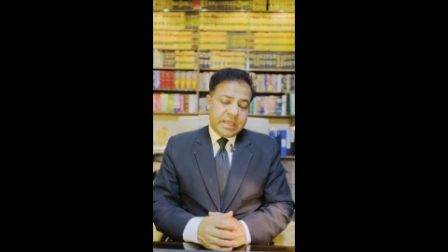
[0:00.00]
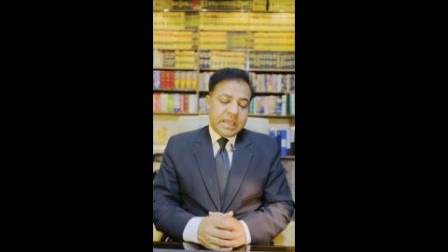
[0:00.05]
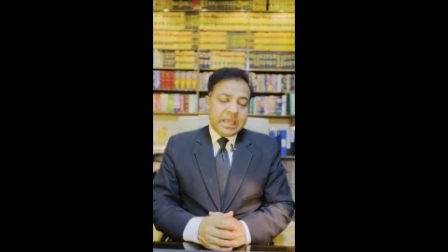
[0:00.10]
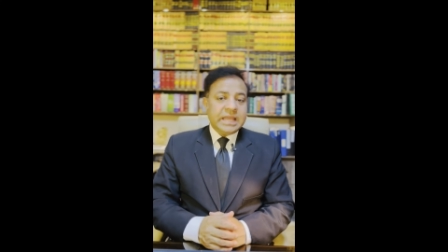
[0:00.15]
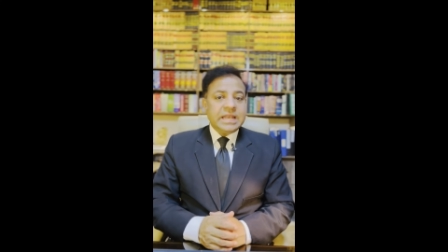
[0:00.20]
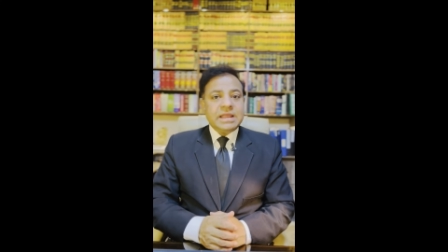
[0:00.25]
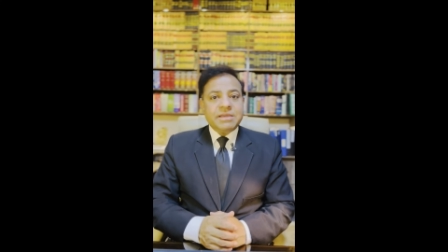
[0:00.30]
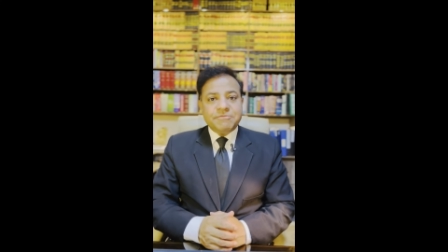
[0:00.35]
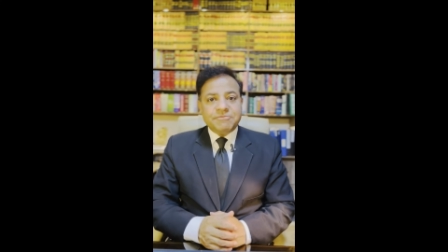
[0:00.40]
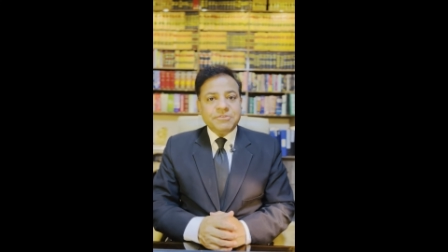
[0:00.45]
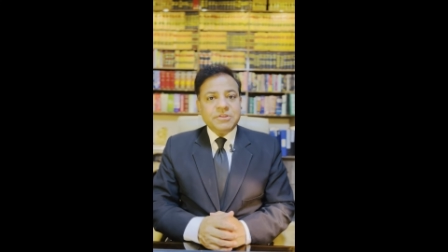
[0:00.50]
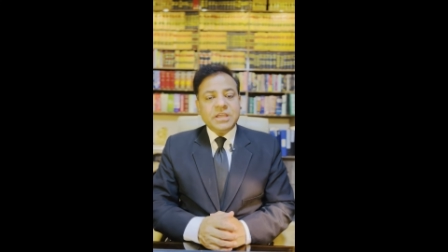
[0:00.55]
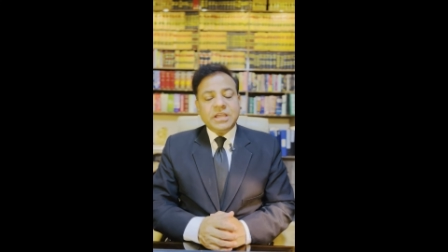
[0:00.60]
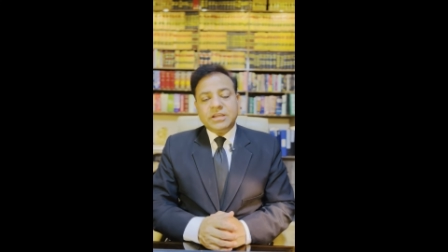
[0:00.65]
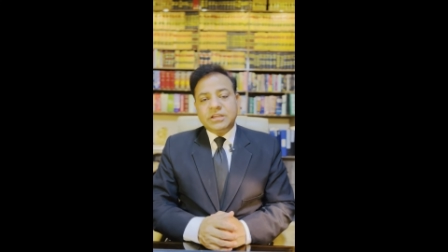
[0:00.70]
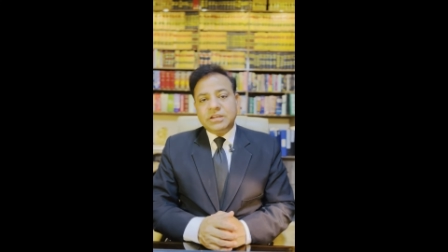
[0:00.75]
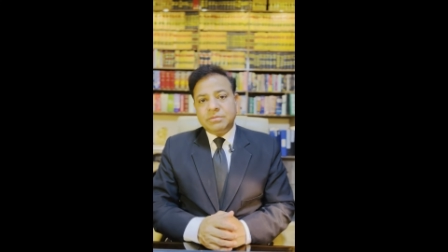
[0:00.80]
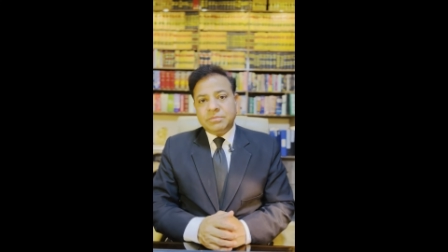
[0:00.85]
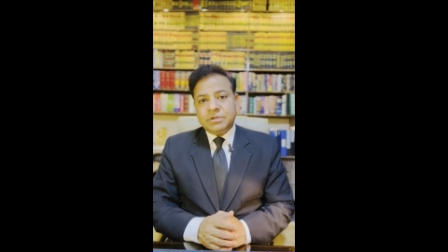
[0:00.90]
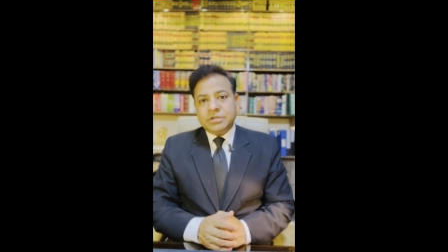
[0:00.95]
In every
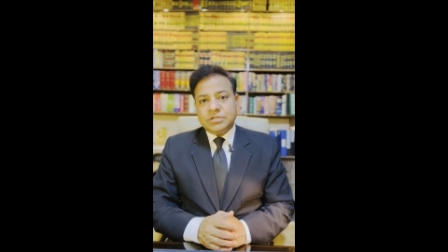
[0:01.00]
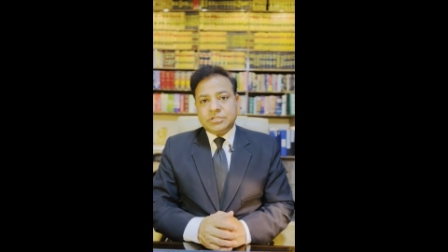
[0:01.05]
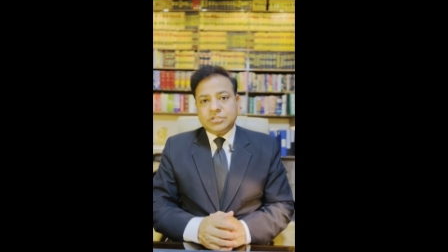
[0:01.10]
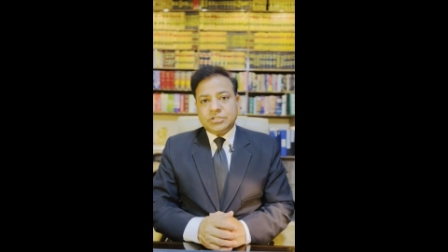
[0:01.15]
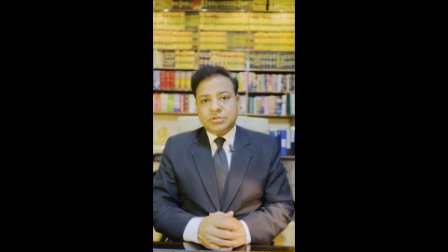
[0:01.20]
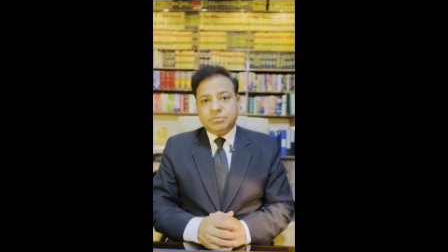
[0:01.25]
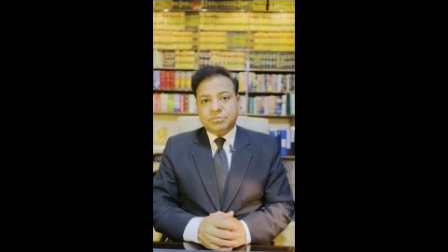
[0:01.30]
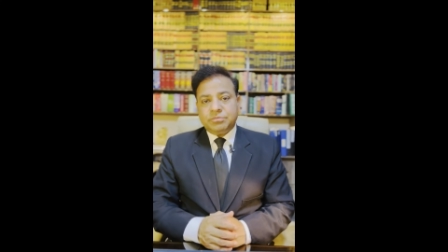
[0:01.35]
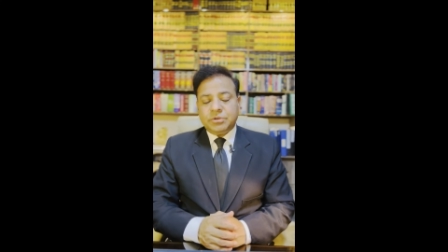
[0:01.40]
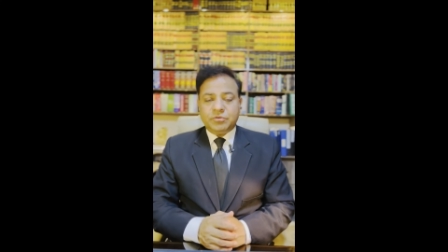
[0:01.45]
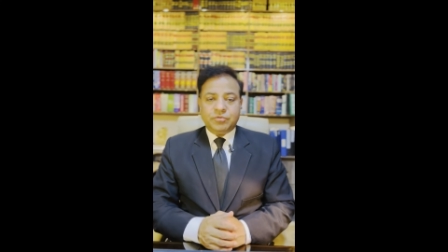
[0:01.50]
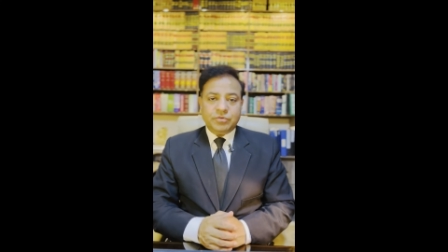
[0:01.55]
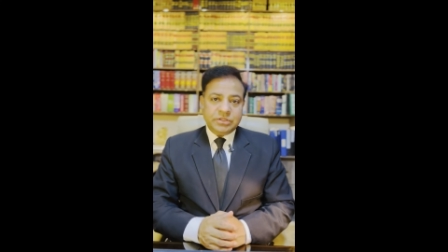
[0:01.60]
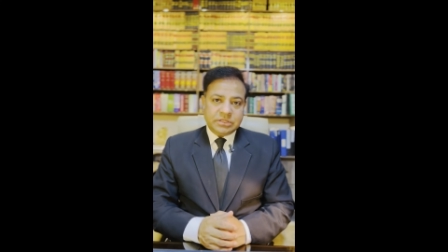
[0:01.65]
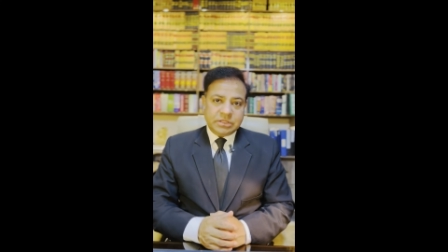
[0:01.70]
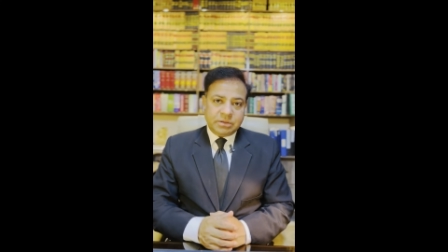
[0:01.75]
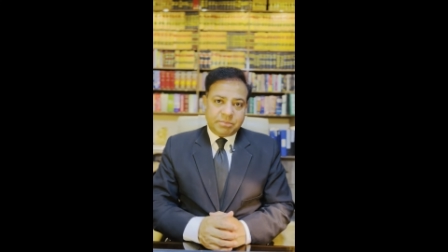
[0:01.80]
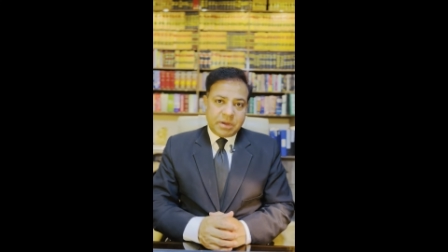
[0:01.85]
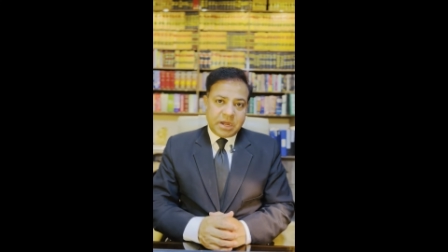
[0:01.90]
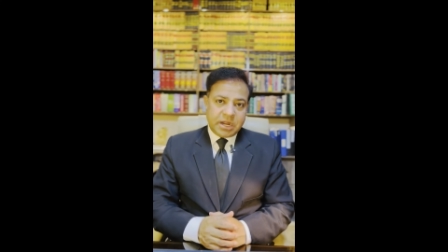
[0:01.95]
agreement between
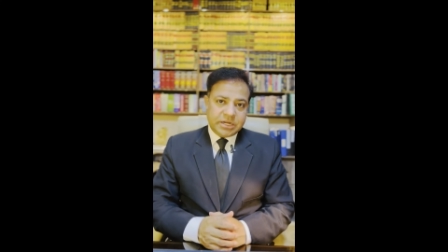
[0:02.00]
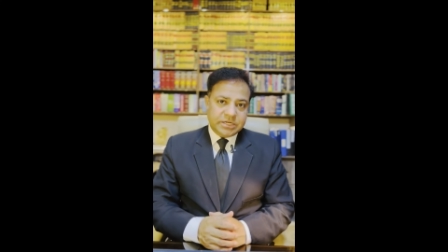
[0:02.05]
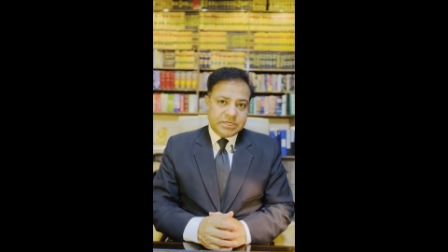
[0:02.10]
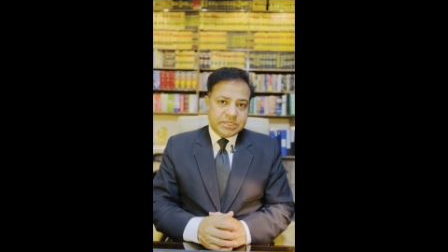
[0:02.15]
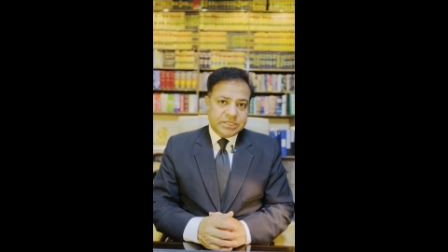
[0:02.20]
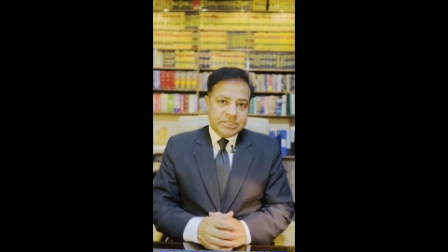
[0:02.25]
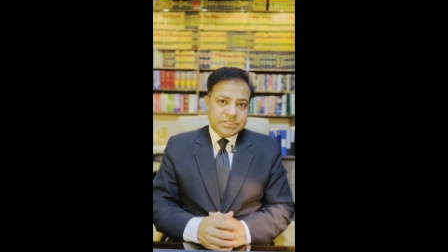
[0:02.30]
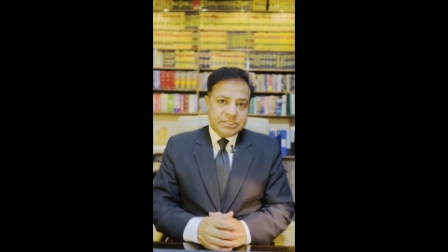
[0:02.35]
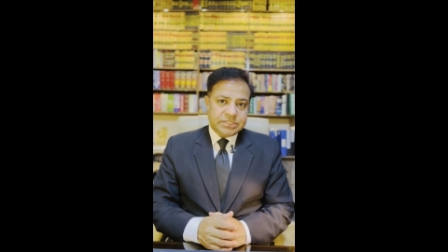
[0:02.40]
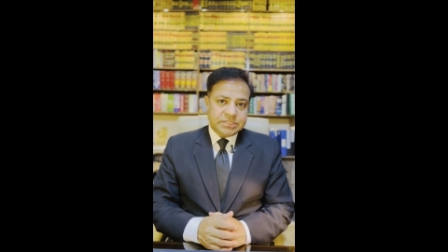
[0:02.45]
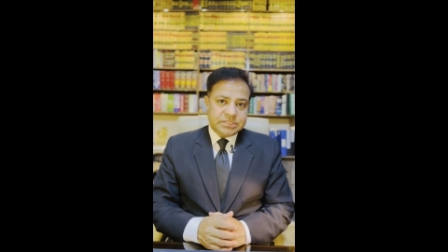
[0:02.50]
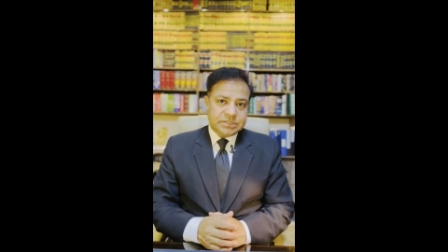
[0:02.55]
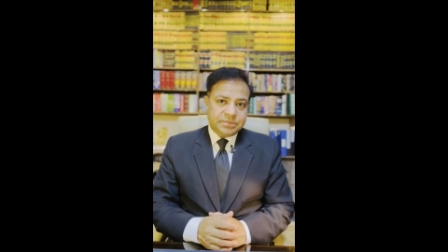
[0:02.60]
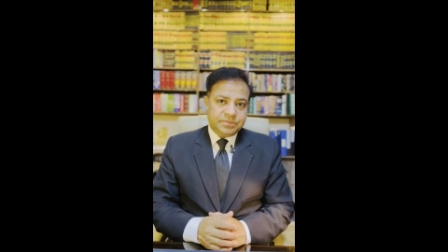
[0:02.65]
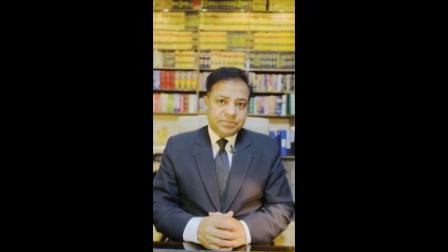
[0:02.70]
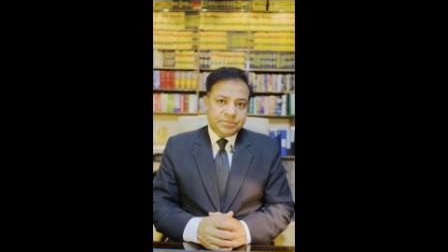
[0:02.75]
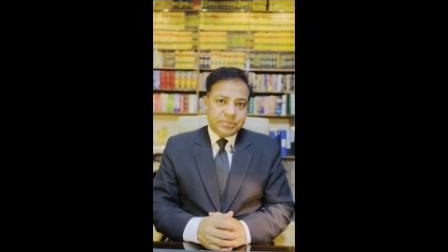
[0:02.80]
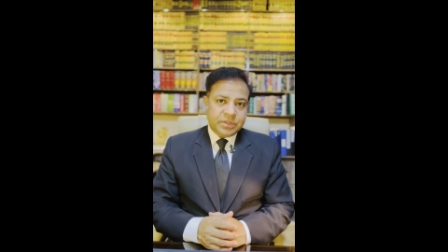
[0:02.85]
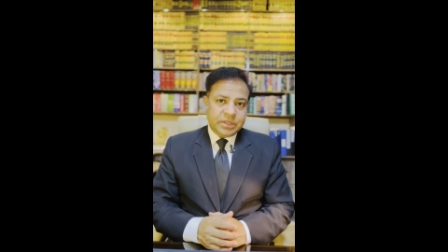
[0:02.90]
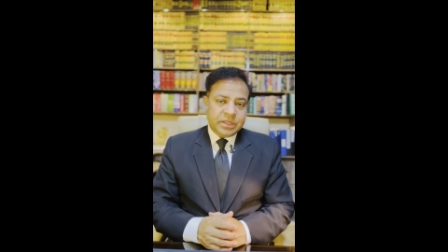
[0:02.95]
the parties,
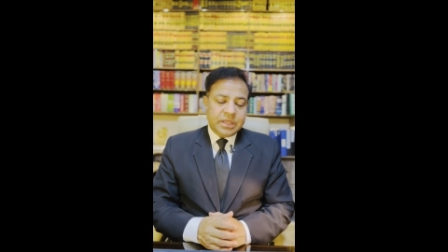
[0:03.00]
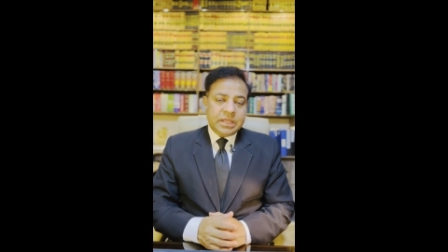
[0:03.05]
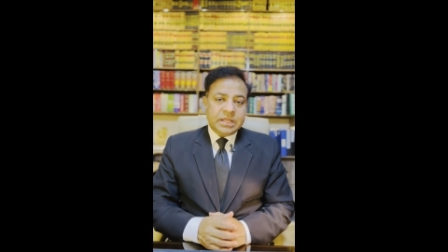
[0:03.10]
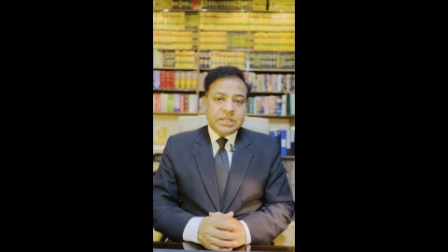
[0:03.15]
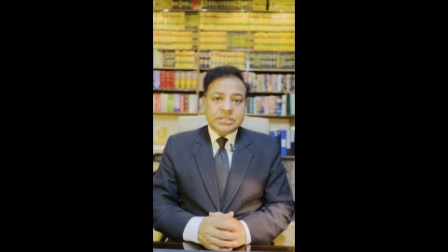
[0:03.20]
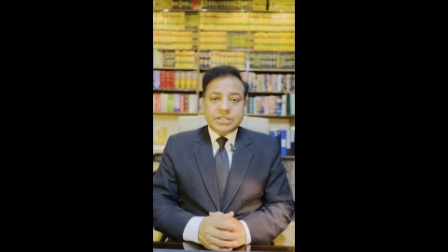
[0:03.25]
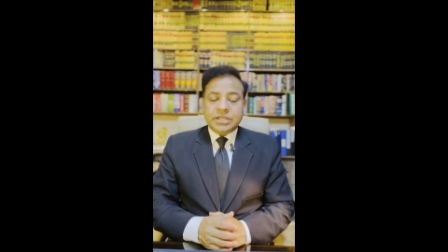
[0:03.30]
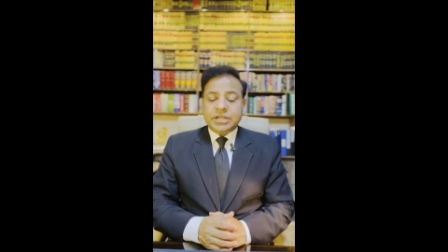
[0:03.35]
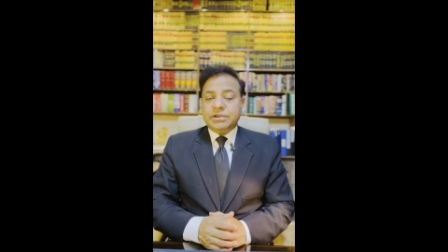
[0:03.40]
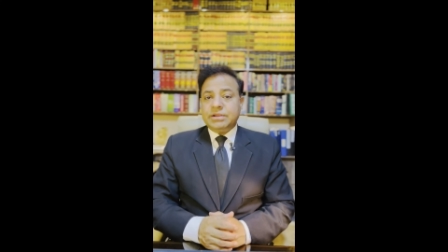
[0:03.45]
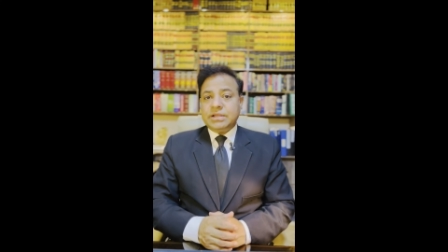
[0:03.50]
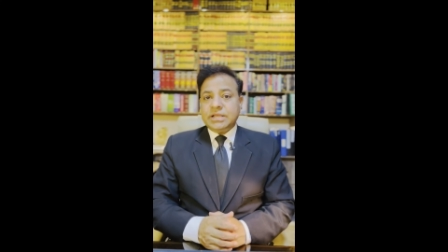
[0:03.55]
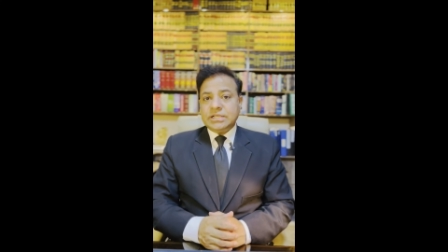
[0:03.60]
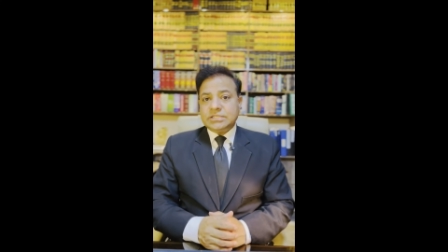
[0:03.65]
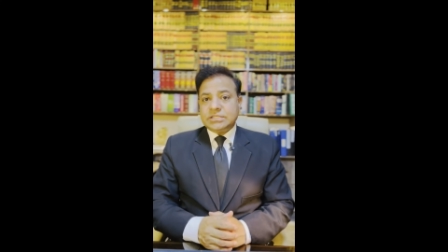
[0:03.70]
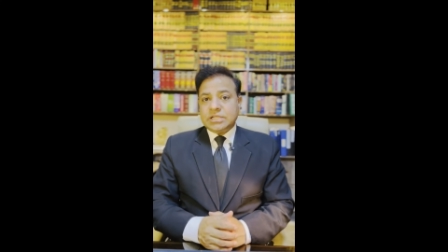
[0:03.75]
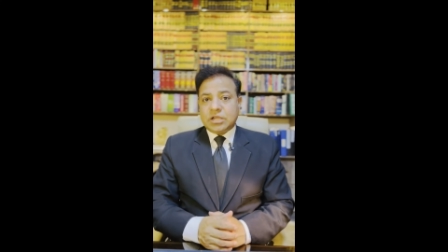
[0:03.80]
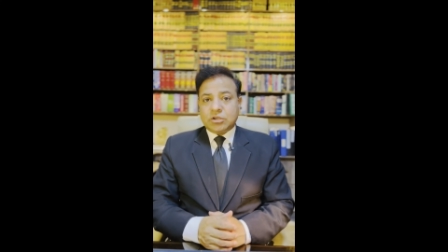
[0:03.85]
there is a